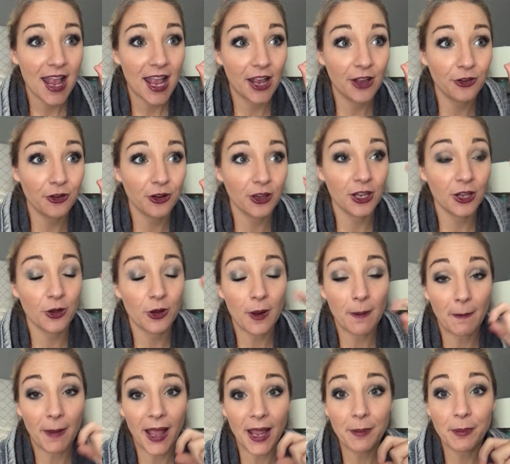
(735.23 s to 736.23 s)
and you're going to go
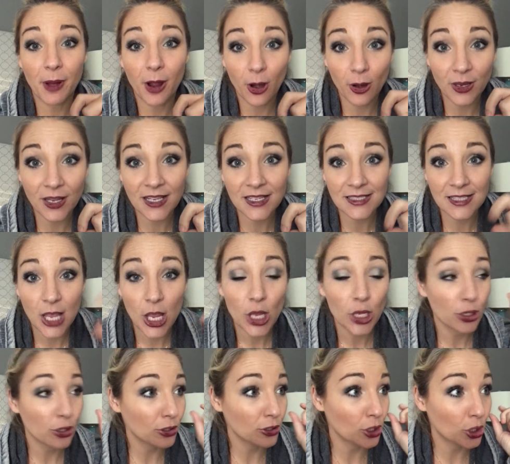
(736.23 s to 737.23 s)
to My Parties.
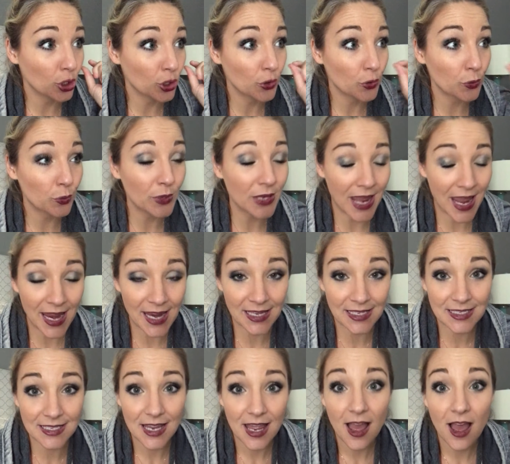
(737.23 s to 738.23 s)
You're going to
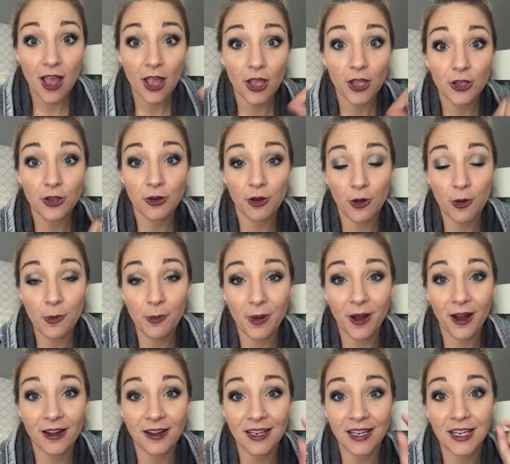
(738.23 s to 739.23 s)
create your own
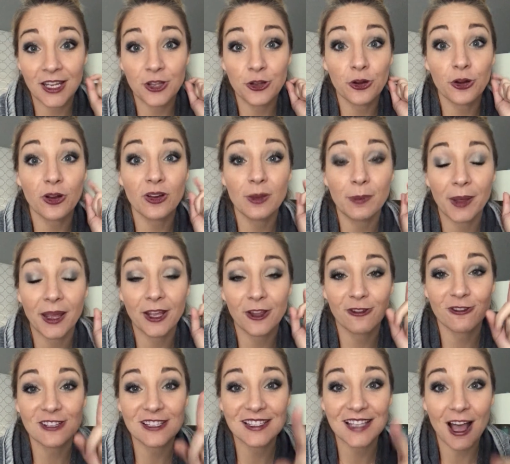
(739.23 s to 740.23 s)
party. You're going to
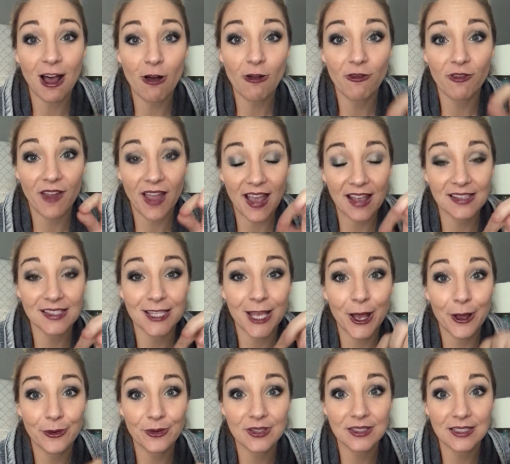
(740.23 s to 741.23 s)
pick yourself as the
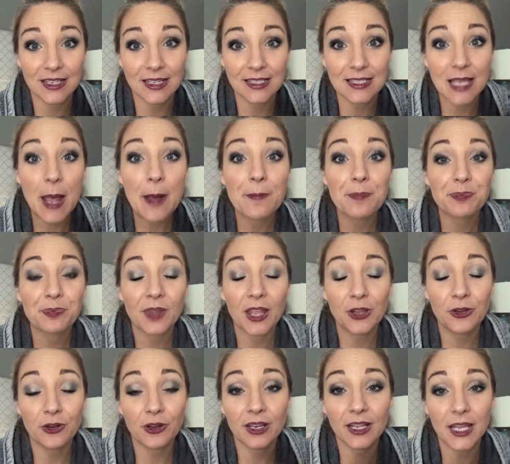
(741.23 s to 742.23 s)
hostess
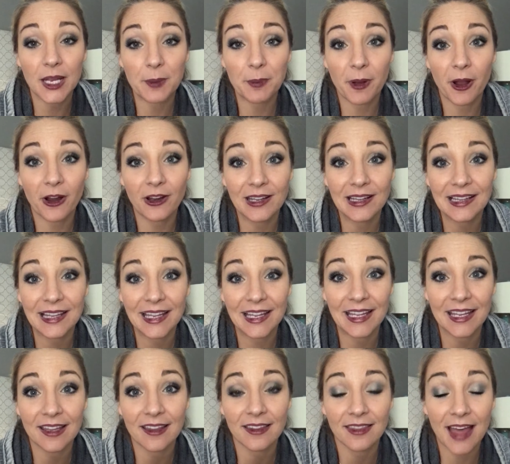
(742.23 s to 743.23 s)
and you're going to get a party
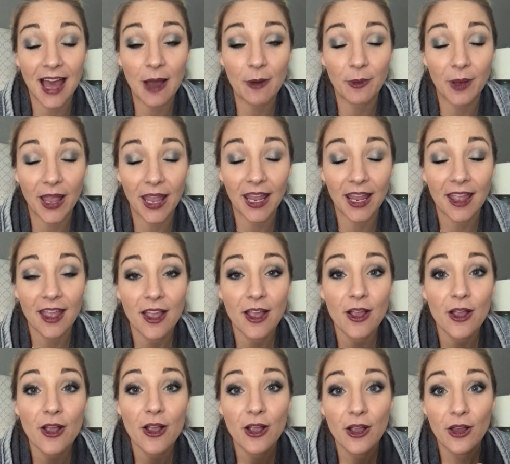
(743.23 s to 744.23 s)
link that way.
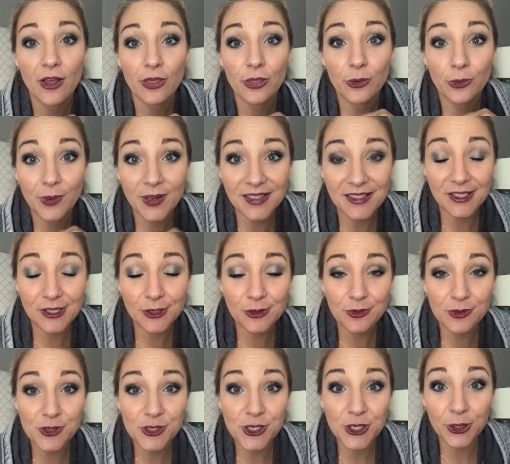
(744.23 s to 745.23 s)
The reason
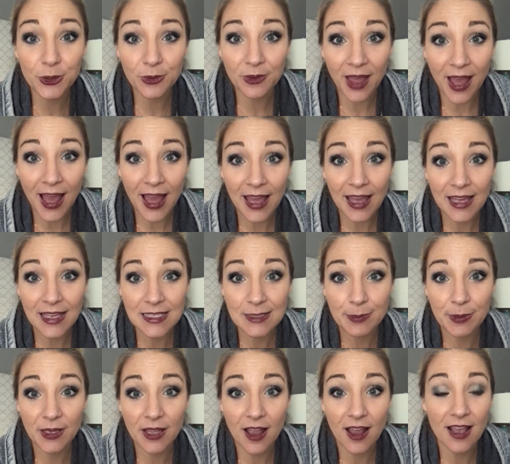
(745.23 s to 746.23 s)
you do that is
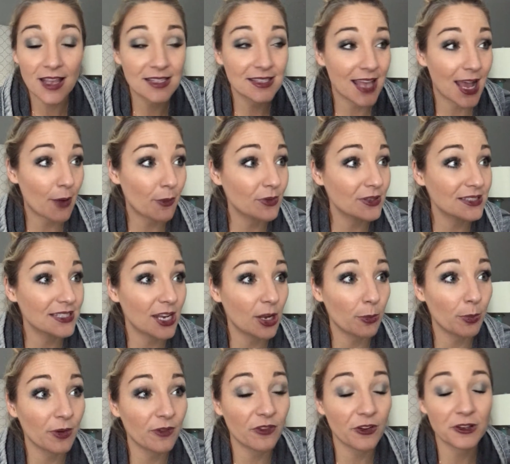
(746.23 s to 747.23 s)
because that will stay
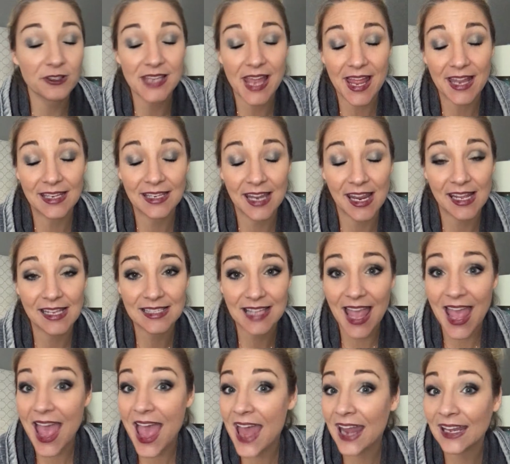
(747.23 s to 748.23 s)
open for 10 days.
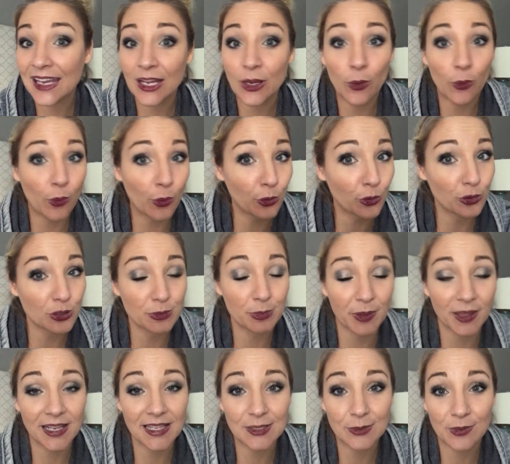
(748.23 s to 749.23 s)
Any orders
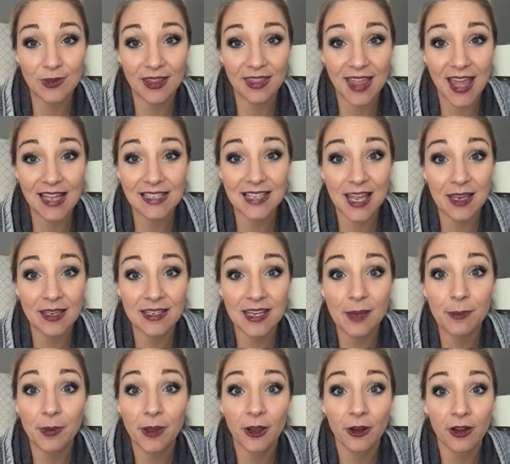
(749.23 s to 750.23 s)
placed within that
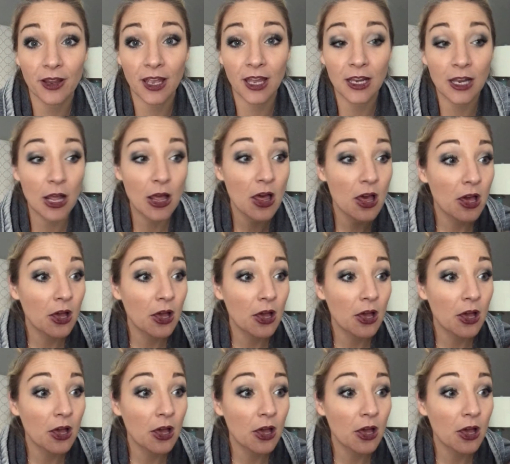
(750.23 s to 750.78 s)
10-day period,